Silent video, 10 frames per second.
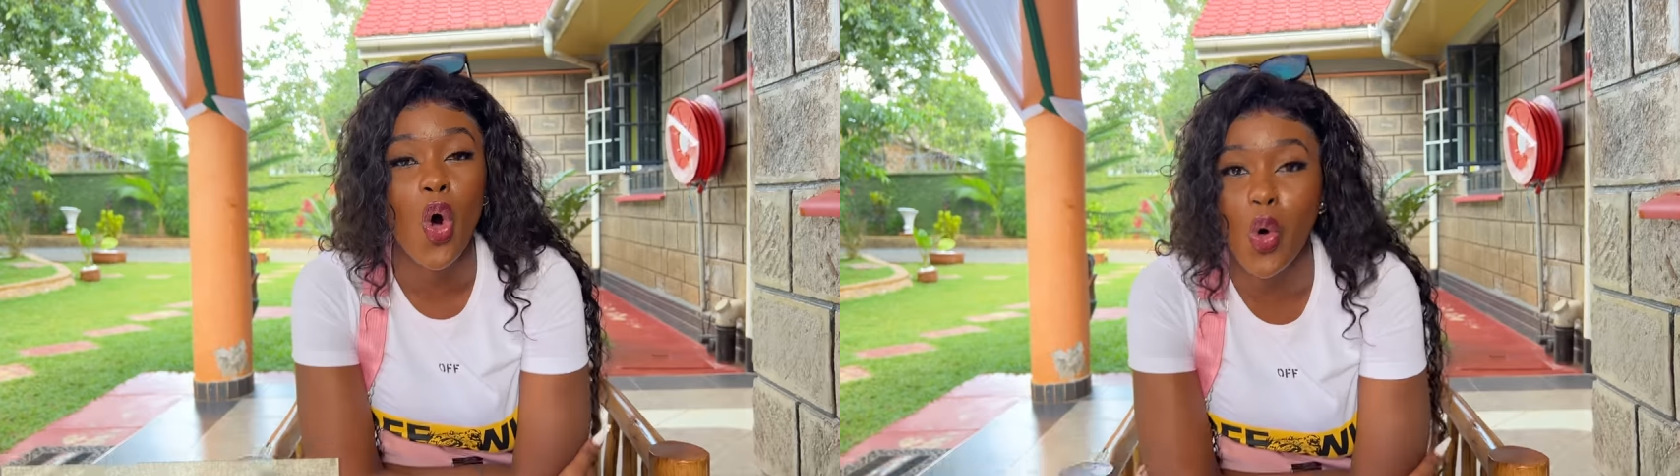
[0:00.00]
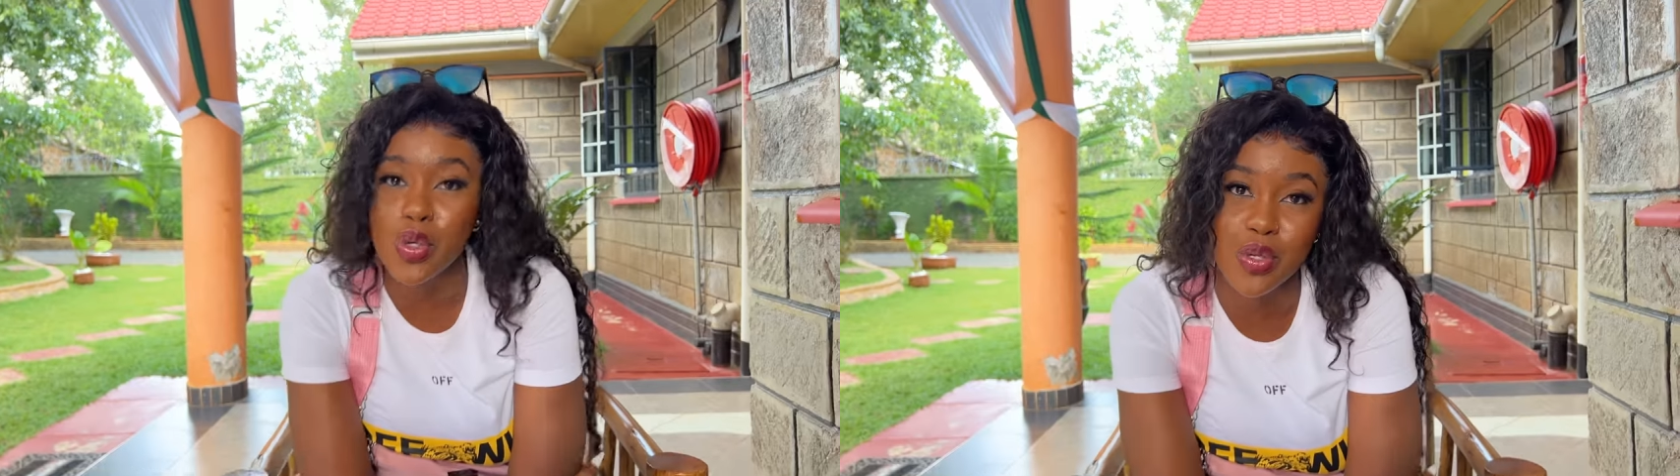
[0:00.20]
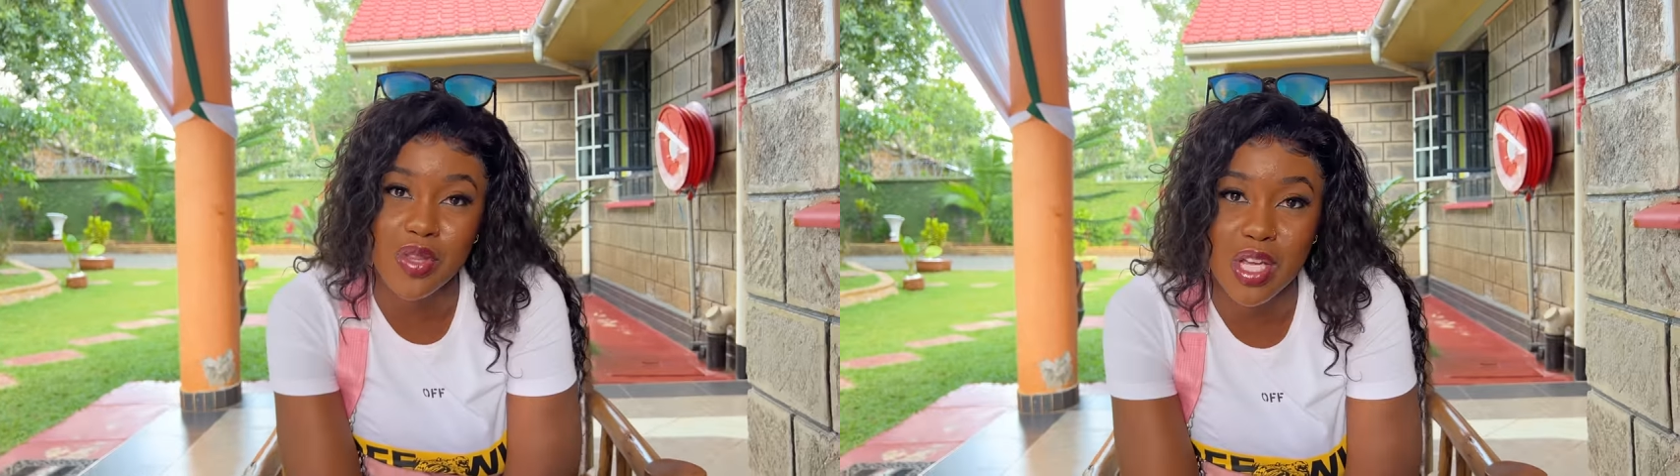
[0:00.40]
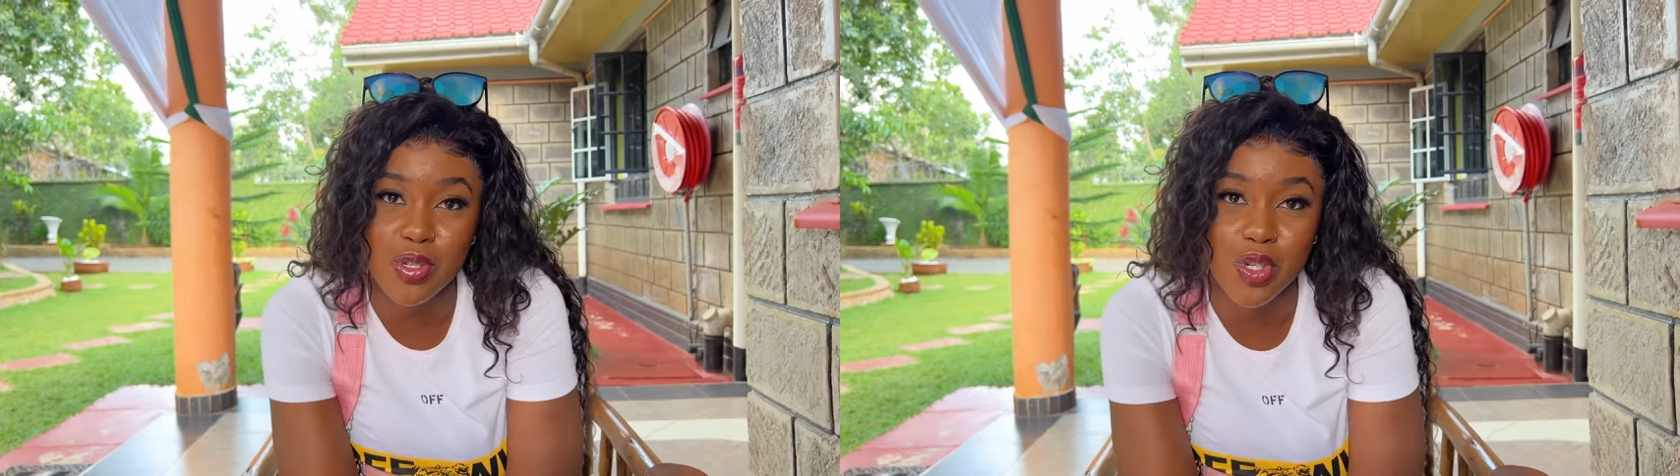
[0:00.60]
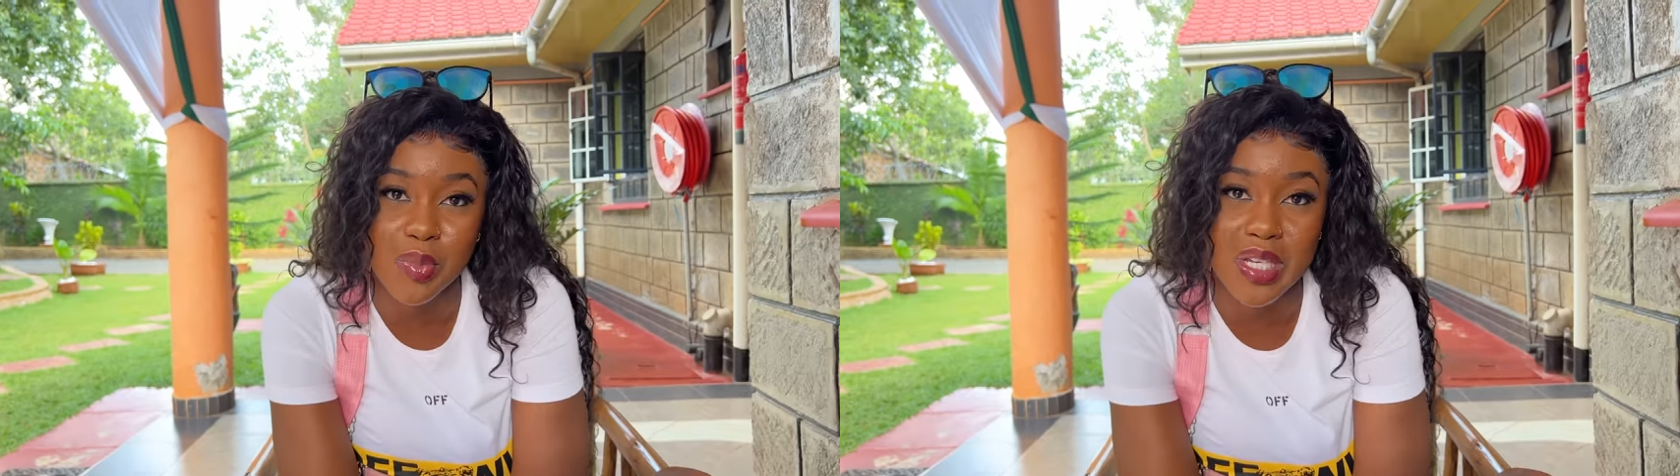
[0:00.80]
Also on their
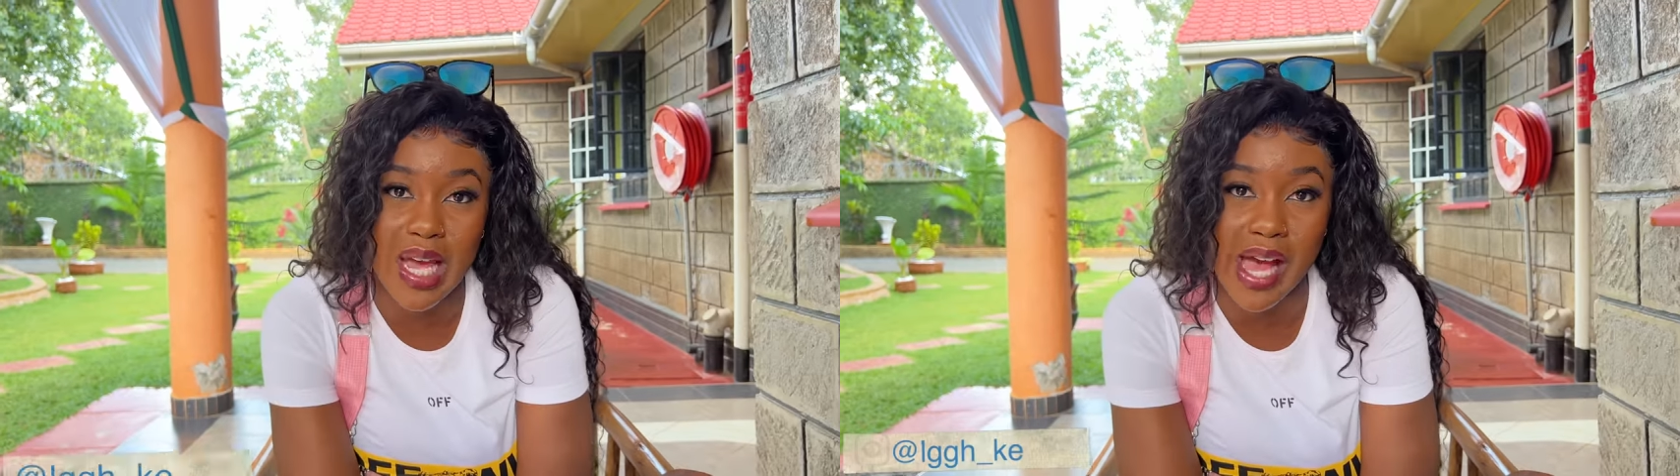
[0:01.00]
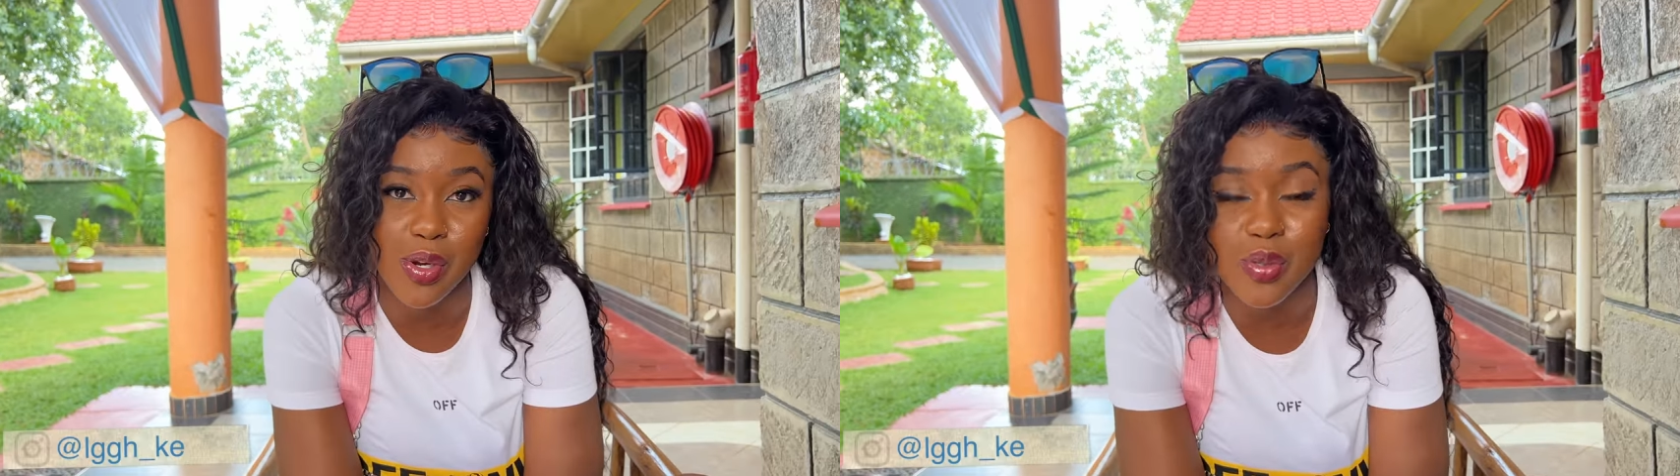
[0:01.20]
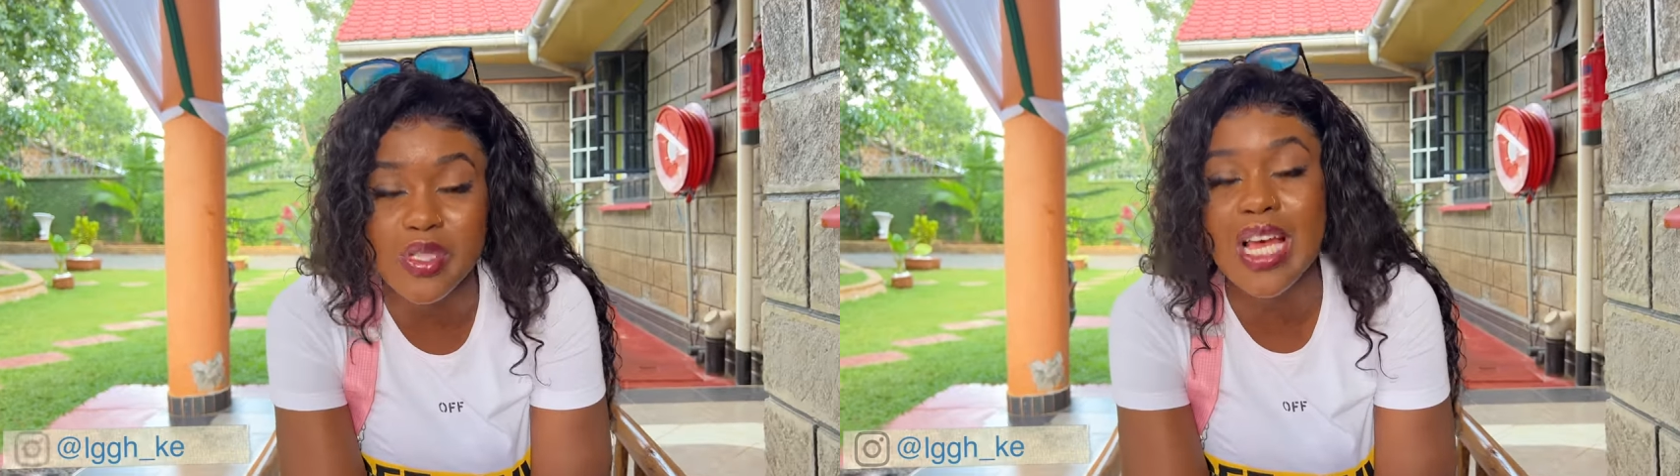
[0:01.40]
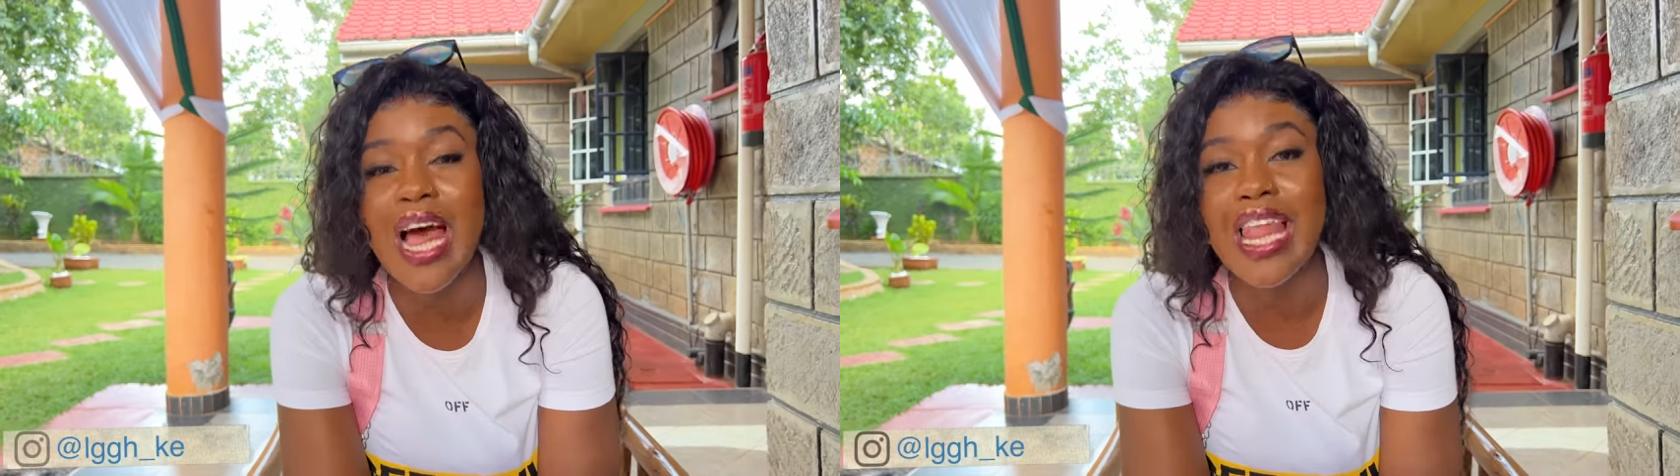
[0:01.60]
social media handles,